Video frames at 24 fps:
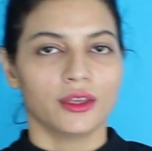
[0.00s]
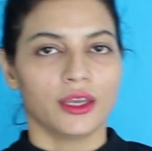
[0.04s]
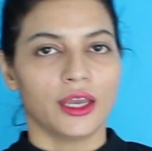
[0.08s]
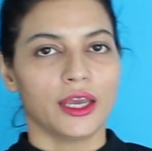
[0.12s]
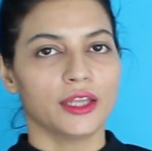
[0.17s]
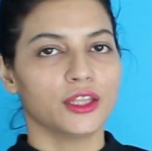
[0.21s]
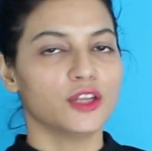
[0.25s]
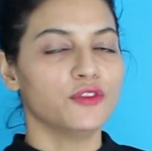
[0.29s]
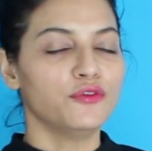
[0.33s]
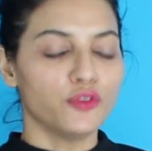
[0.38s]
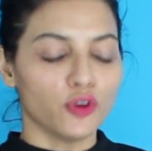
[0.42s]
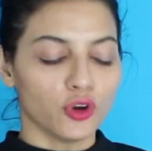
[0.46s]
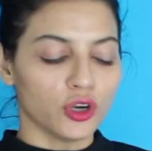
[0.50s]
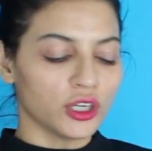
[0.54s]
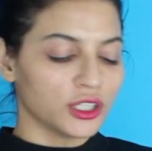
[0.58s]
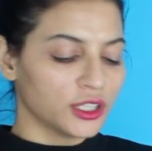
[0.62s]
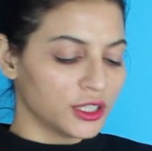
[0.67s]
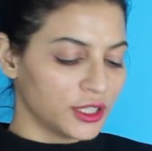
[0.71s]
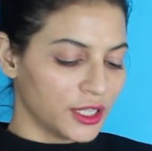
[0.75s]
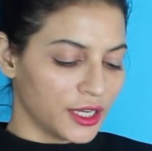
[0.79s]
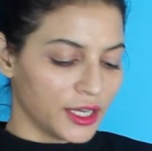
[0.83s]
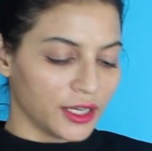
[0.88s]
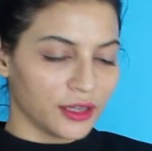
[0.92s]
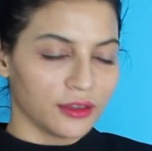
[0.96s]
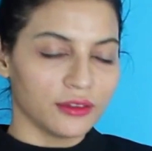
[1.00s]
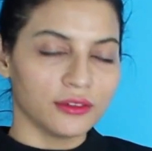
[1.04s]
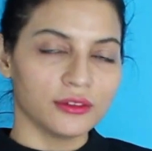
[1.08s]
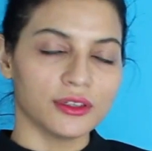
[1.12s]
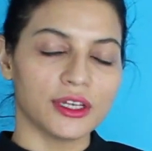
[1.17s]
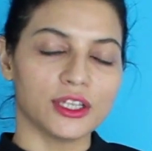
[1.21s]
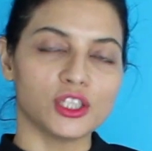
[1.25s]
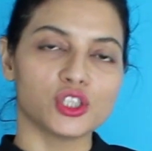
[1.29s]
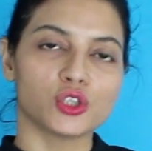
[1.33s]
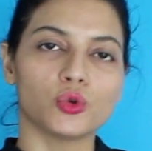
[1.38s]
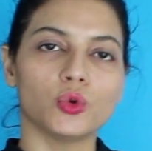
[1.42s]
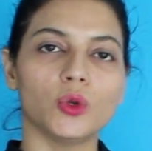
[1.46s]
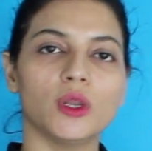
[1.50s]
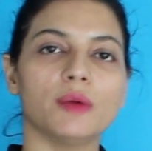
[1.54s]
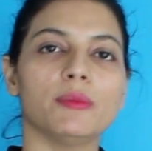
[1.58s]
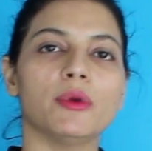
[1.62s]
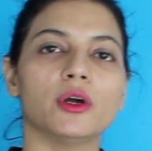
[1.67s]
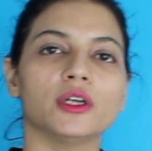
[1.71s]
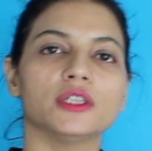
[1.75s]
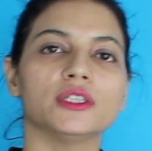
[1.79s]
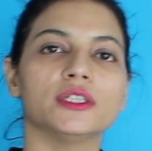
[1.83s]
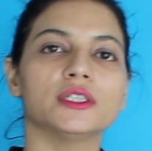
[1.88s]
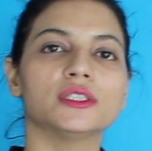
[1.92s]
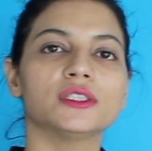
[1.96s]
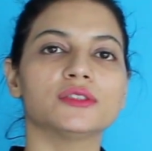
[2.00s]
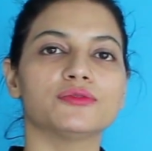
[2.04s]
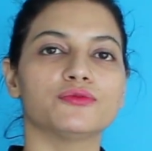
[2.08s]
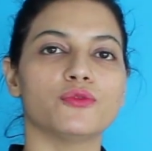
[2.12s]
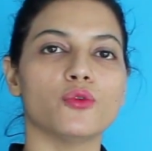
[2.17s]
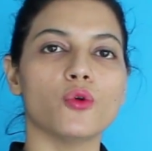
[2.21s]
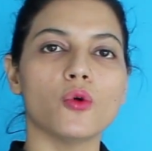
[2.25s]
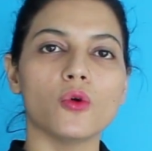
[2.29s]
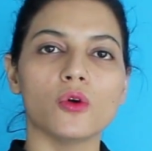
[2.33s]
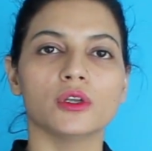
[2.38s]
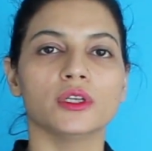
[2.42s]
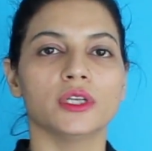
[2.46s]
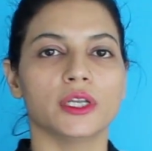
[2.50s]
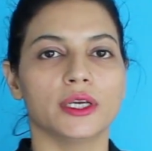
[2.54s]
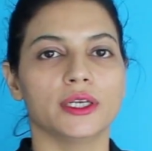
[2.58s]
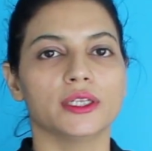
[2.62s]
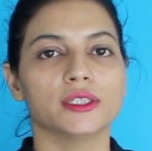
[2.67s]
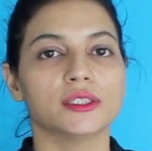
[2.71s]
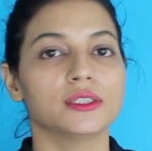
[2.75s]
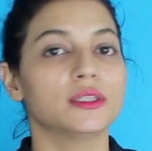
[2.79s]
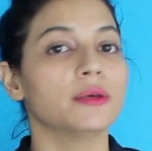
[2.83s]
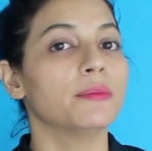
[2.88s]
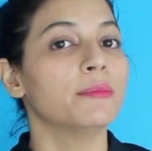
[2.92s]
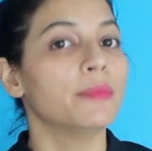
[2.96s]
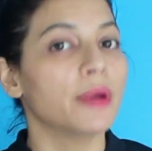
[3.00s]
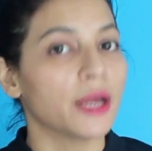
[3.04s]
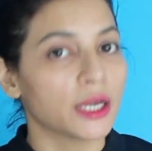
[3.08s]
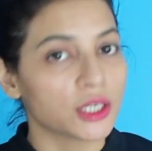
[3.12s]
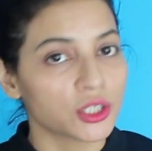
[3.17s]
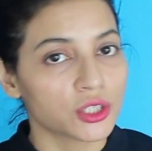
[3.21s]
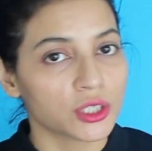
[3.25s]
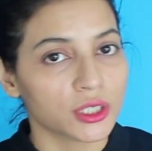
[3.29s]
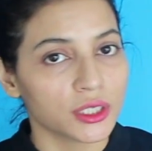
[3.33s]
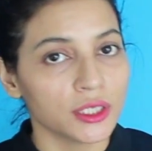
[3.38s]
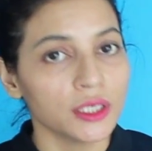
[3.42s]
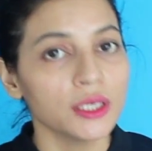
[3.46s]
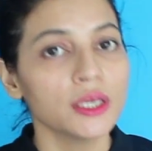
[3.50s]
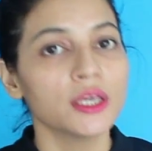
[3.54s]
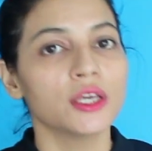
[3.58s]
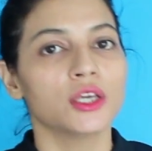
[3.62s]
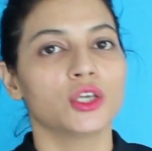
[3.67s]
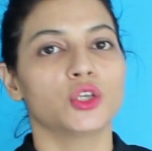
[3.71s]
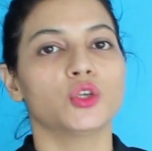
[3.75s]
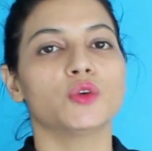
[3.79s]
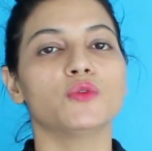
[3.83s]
And the 4th thing that's cool about this phone is the battery.